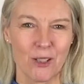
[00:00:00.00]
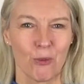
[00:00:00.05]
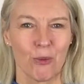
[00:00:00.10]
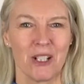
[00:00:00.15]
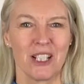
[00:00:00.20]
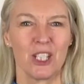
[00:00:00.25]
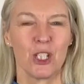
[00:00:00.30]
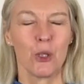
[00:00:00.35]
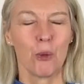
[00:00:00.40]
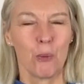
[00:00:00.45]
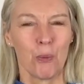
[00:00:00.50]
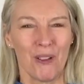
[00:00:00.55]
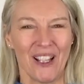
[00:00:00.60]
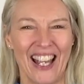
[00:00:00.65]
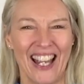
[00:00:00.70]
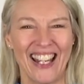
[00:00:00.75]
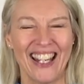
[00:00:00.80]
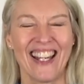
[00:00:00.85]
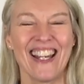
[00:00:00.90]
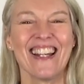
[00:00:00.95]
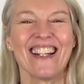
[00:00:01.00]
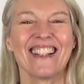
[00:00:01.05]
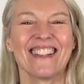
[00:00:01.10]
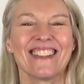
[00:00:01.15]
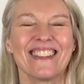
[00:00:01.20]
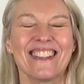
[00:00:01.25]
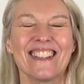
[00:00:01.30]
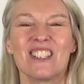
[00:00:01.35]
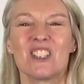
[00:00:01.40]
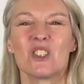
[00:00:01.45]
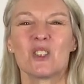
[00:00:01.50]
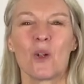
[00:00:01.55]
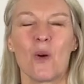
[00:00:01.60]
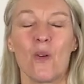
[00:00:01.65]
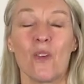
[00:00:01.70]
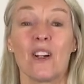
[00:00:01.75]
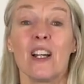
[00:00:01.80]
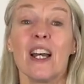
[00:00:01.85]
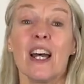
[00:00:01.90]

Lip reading: when you play this song.